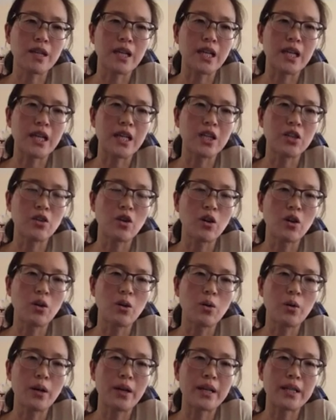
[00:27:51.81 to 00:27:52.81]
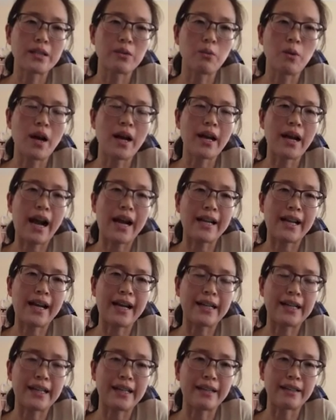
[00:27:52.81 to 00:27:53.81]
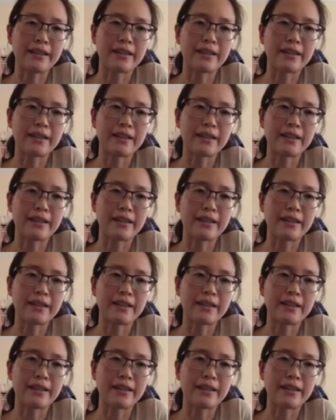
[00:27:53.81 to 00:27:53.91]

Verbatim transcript: row is one guide RNA.